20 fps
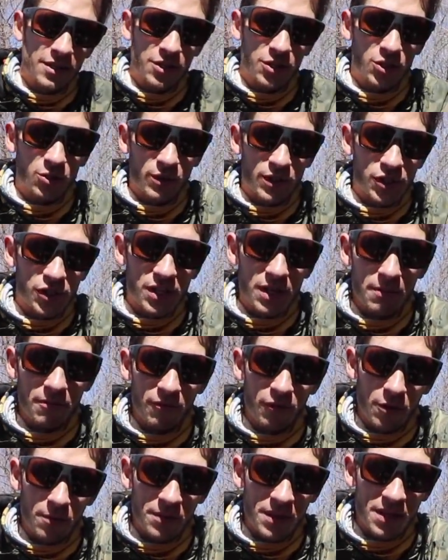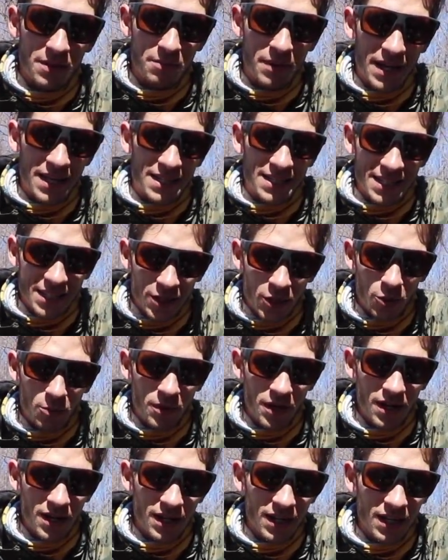just switched up from the bandito
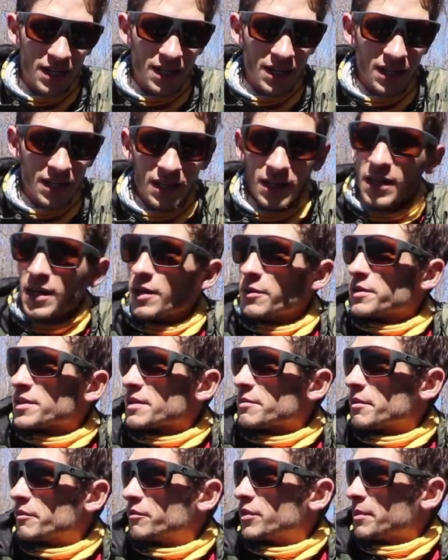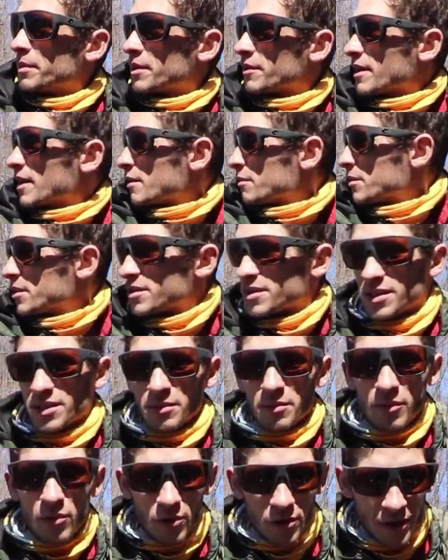bug, which I've been flipping around most of the
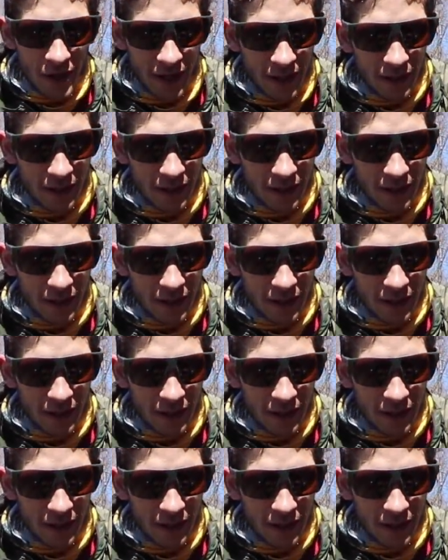morning.